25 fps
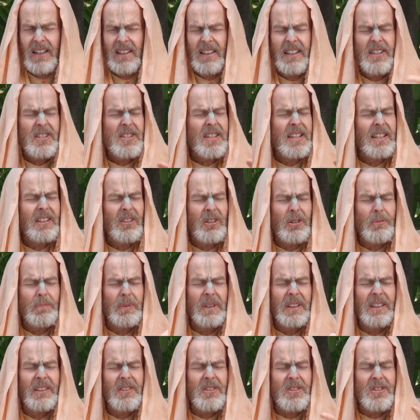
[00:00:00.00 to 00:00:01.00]
Listen,
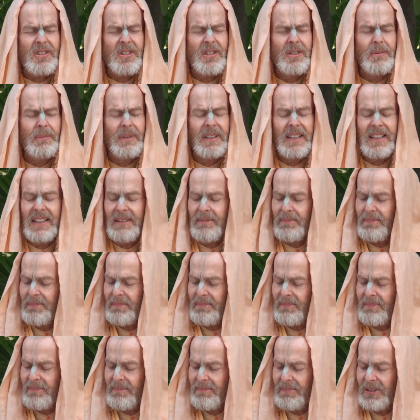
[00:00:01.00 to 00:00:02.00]
Gopi, there's so many
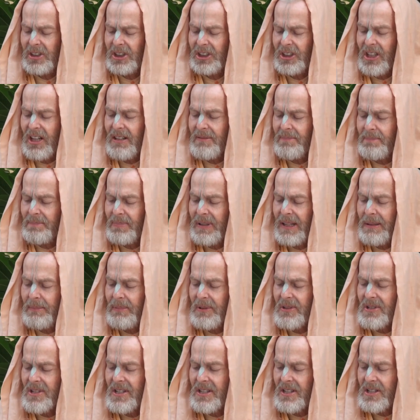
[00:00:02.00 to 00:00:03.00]
sharp
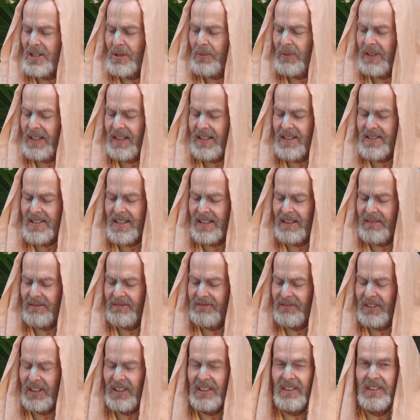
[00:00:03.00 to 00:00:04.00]
pebbles and twigs in the
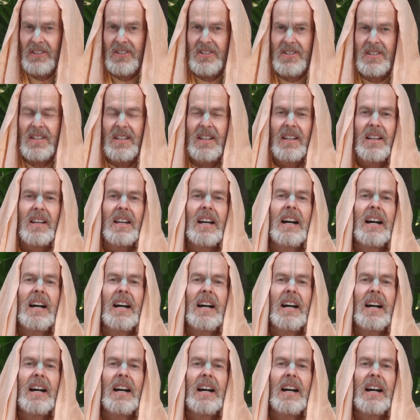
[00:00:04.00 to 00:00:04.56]
forest.